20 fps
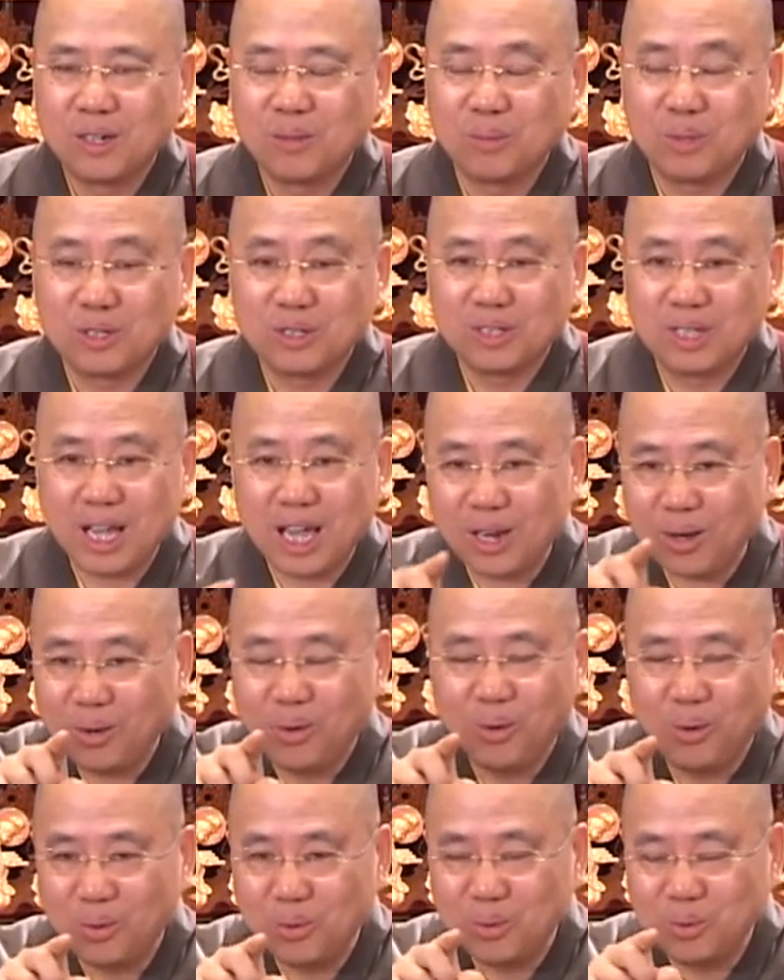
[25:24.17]
When that
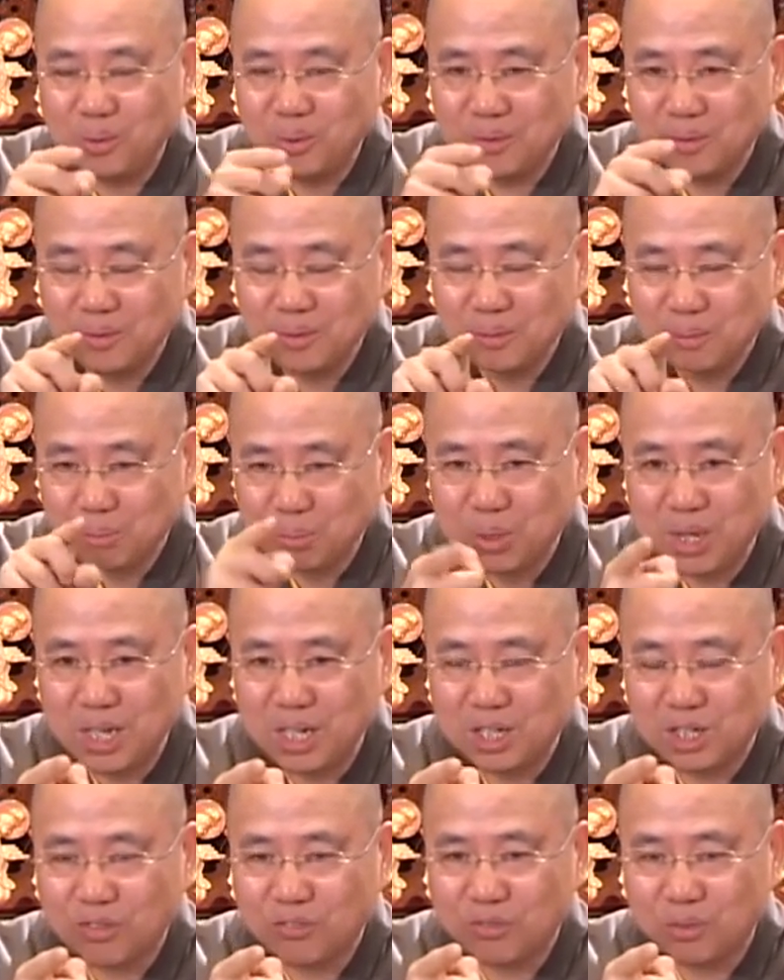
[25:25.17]
hole
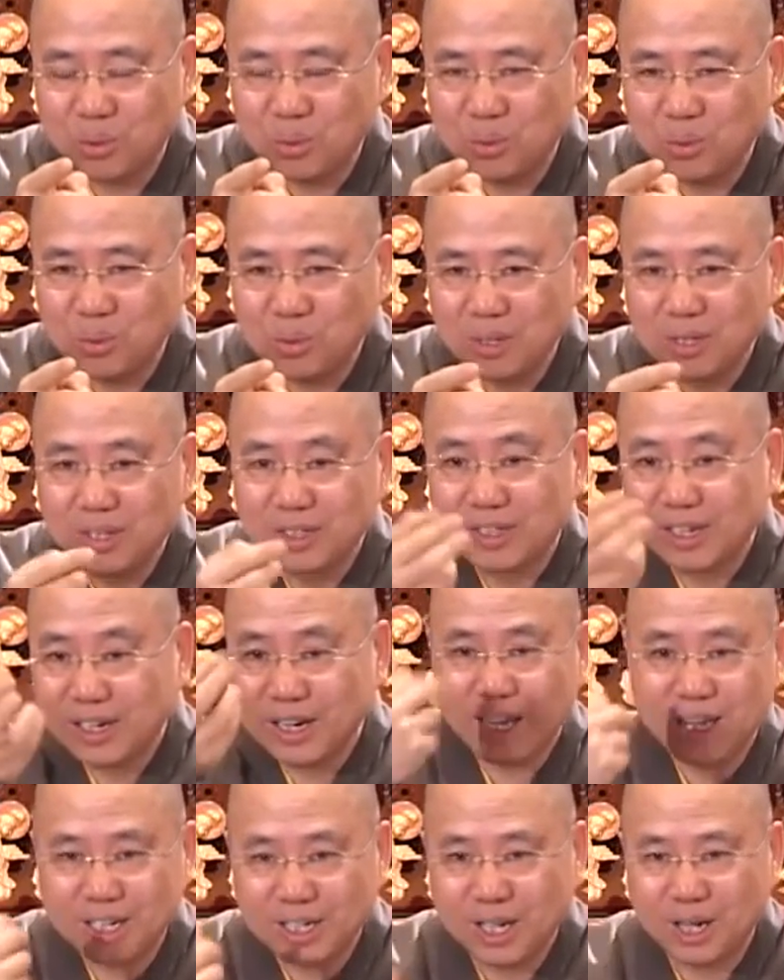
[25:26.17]
pierces through, the
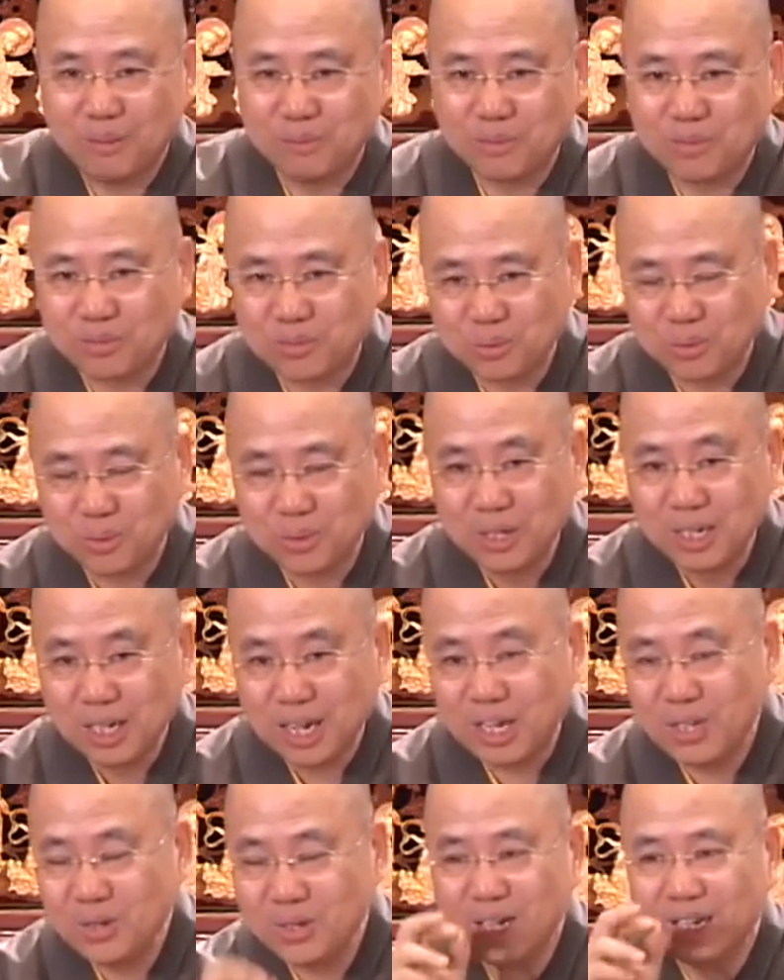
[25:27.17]
light comes through,
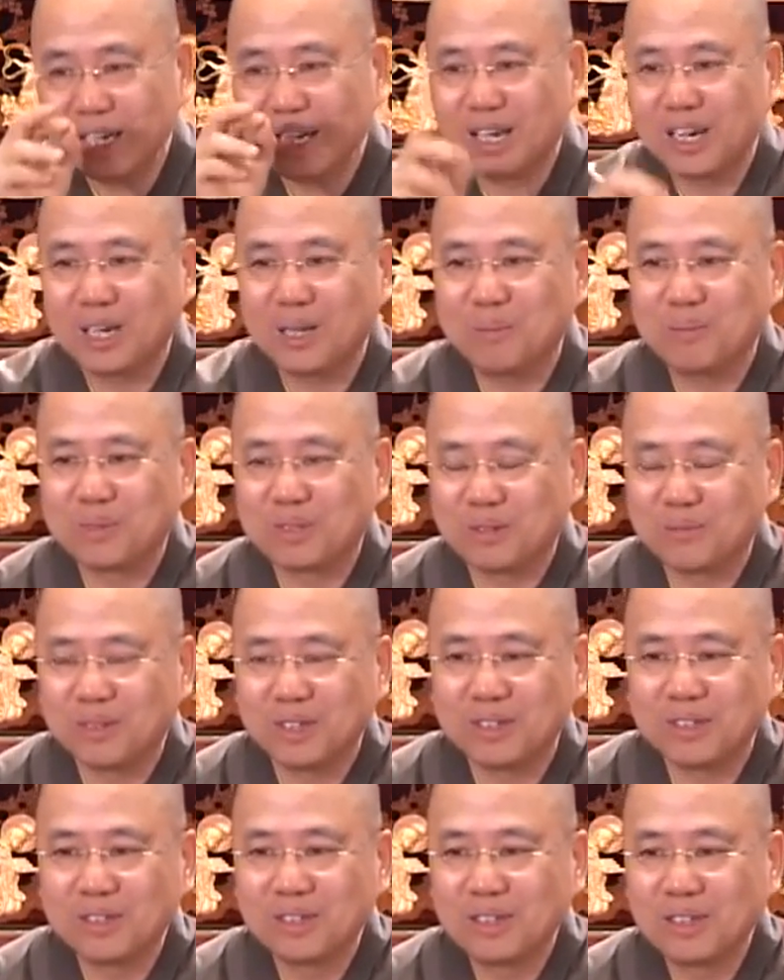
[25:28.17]
and you get a glimpse of
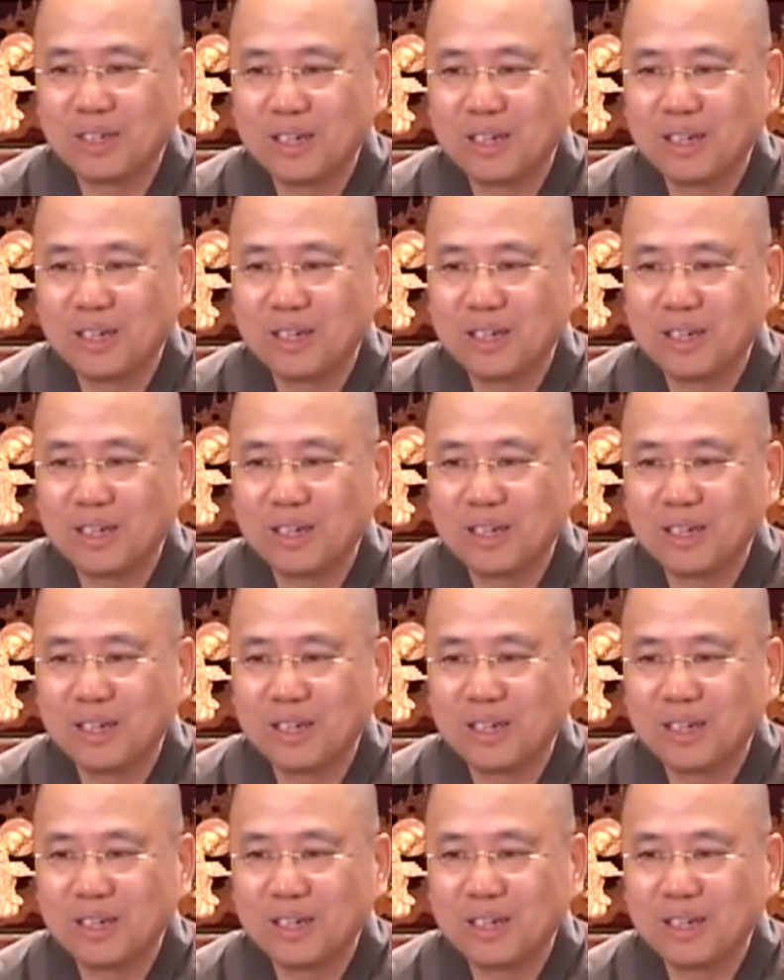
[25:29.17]
it.